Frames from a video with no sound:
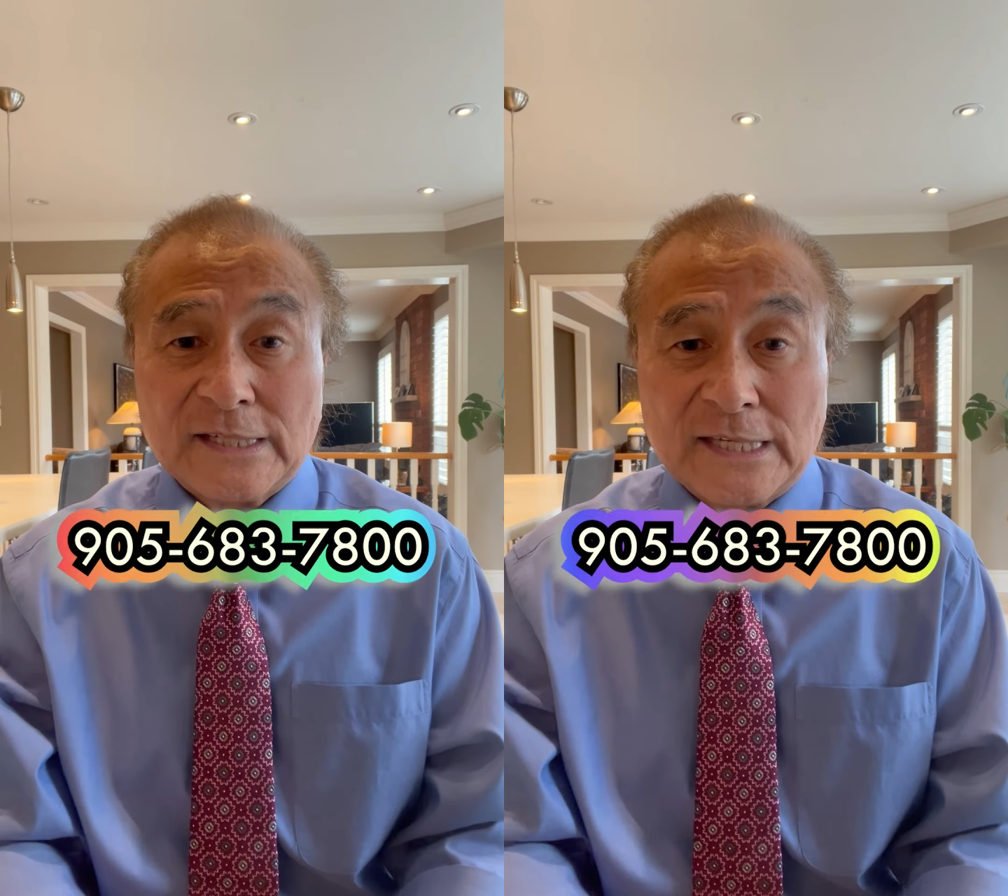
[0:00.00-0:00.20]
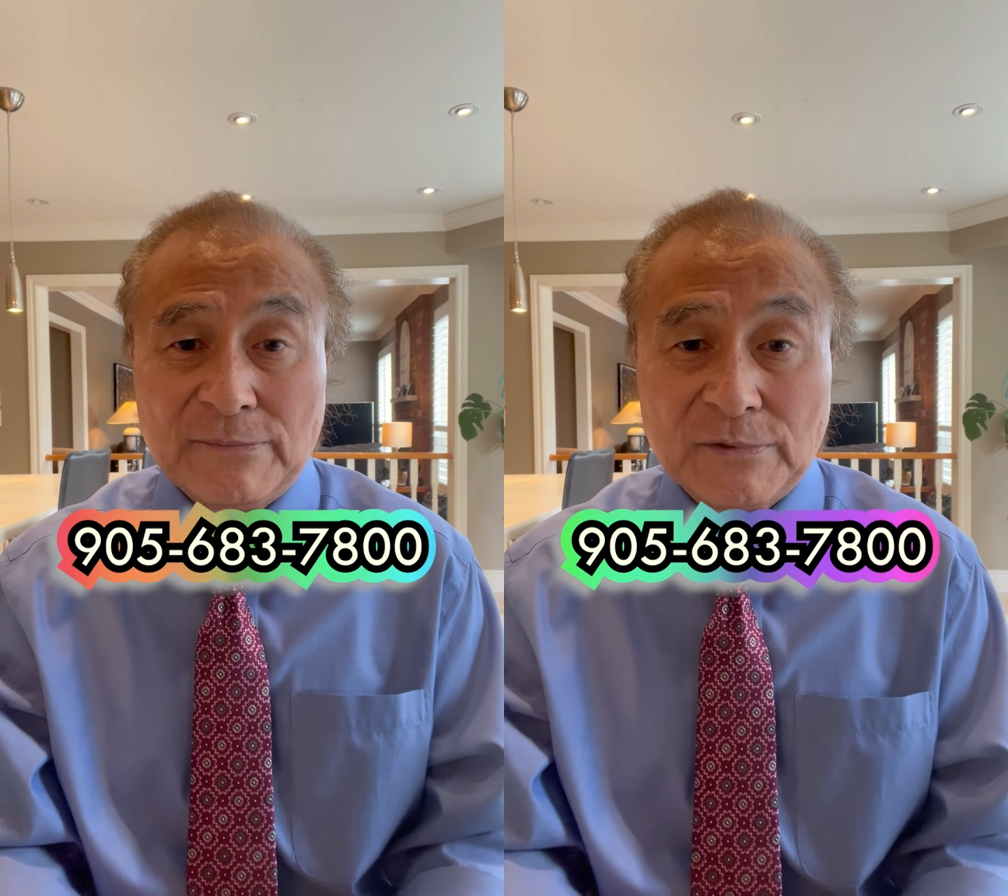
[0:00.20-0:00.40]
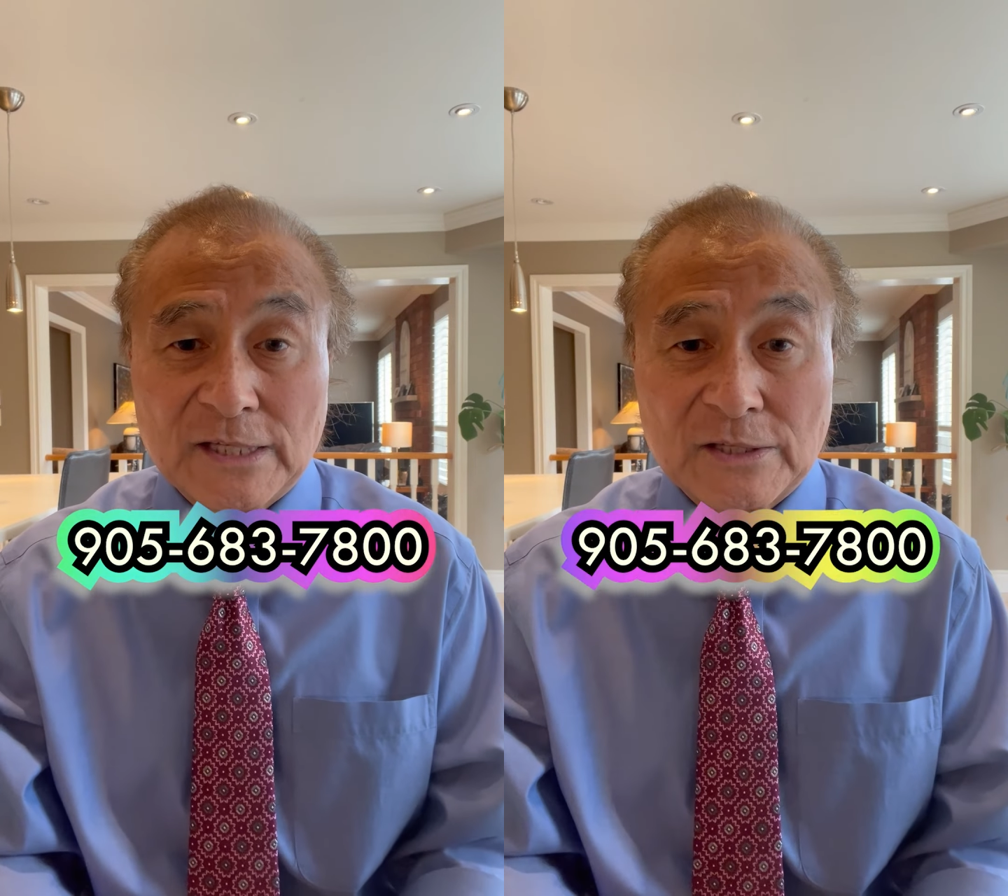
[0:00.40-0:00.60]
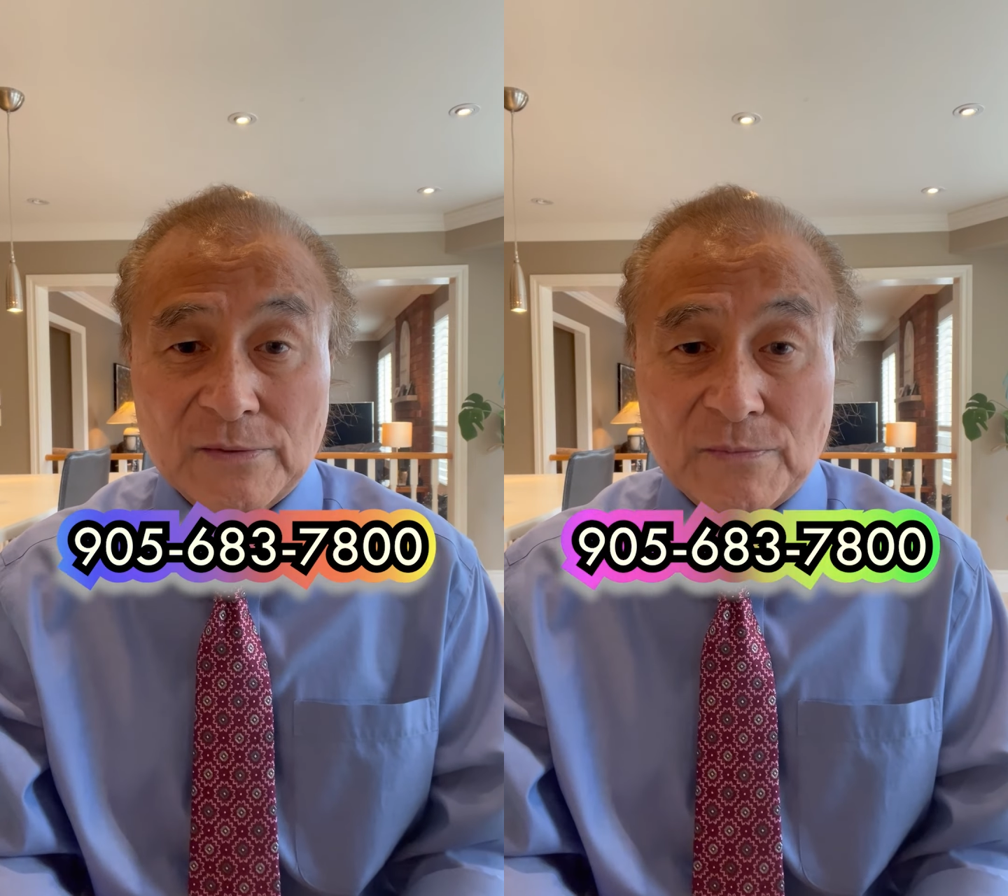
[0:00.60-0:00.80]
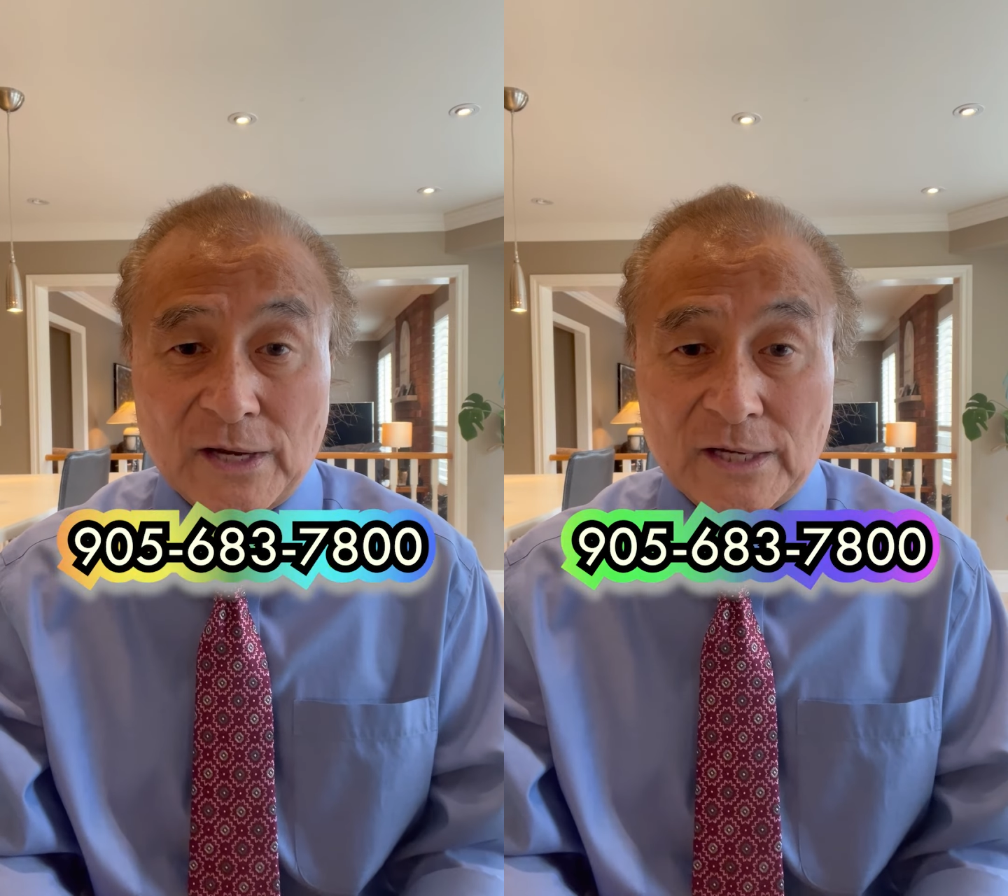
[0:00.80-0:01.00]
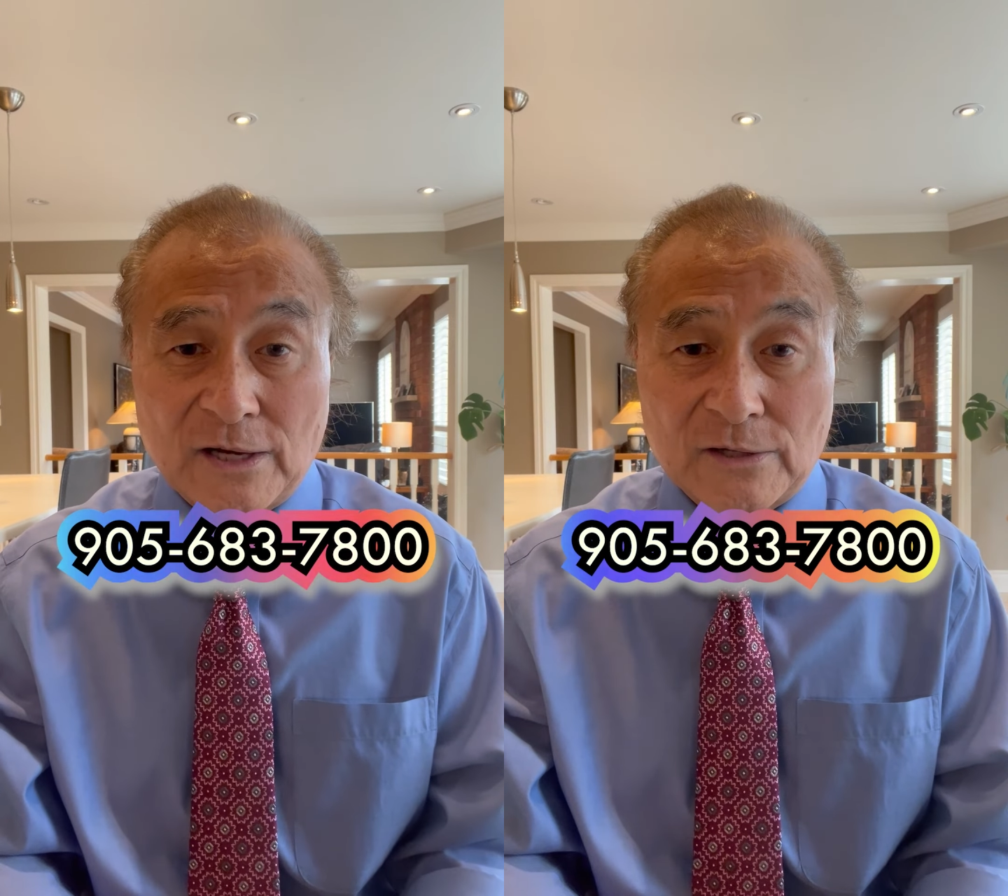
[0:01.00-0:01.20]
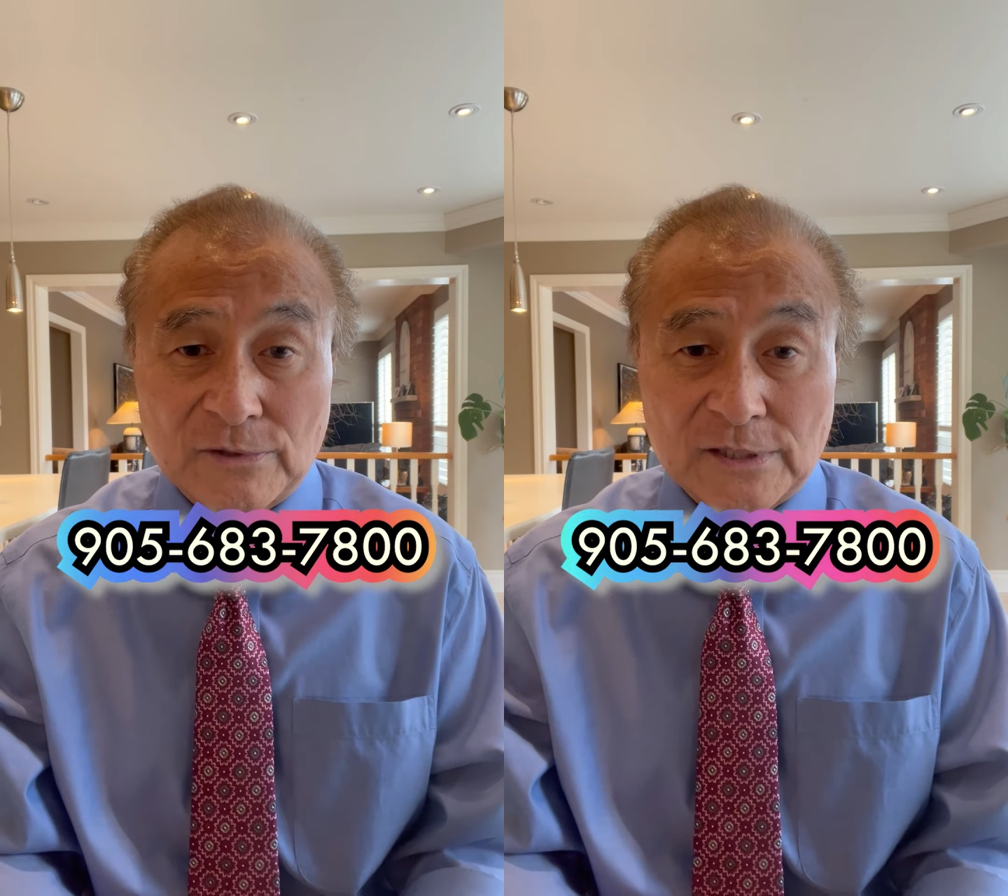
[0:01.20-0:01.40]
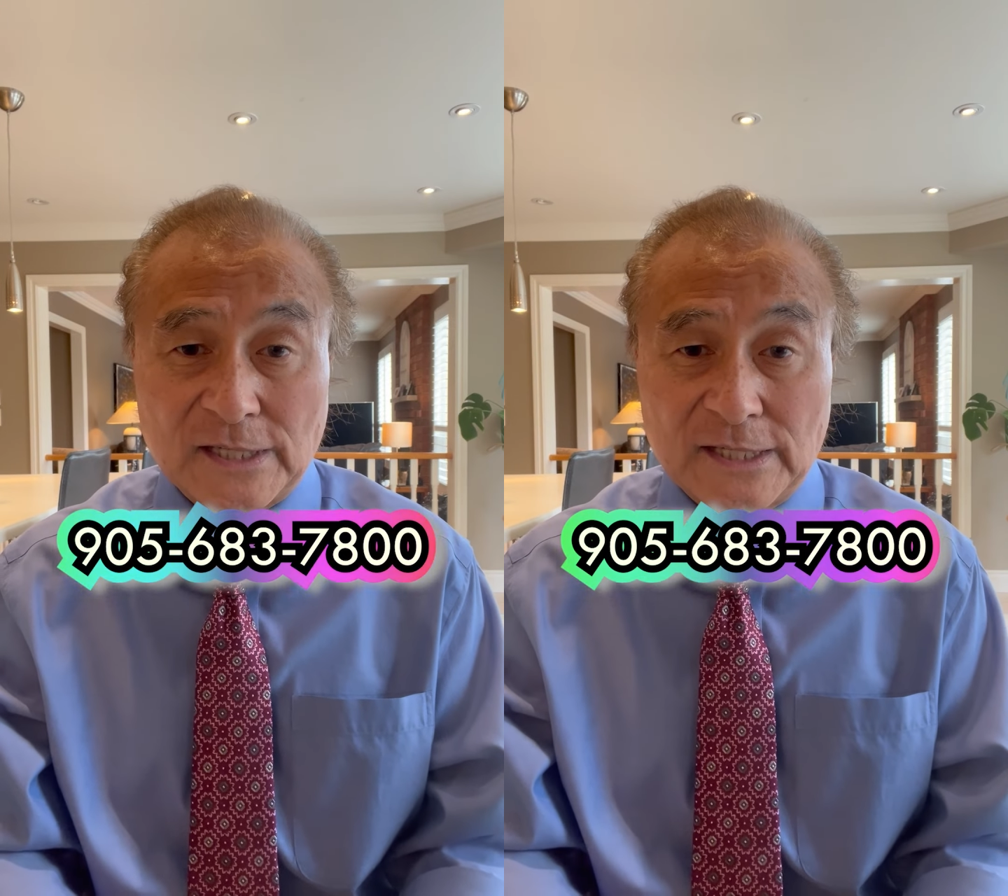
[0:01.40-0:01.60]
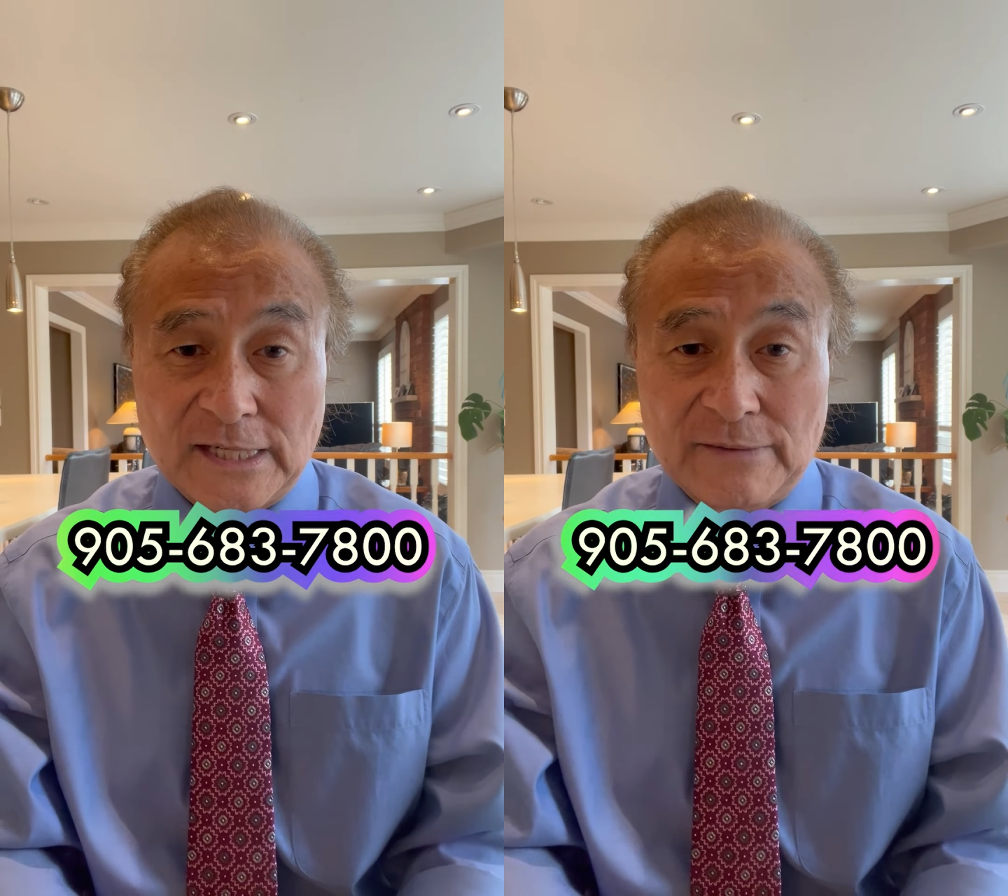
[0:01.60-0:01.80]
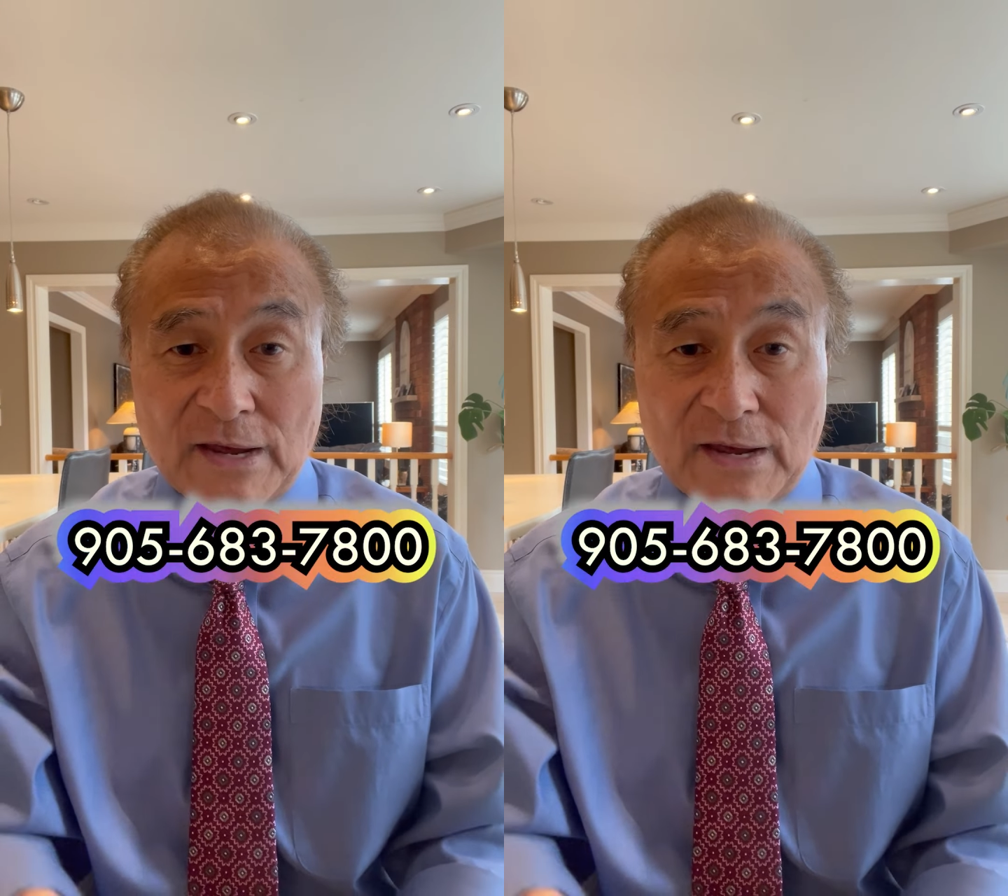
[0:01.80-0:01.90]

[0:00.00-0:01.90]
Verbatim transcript: team leader of the Brian Kondo Real Estate Team.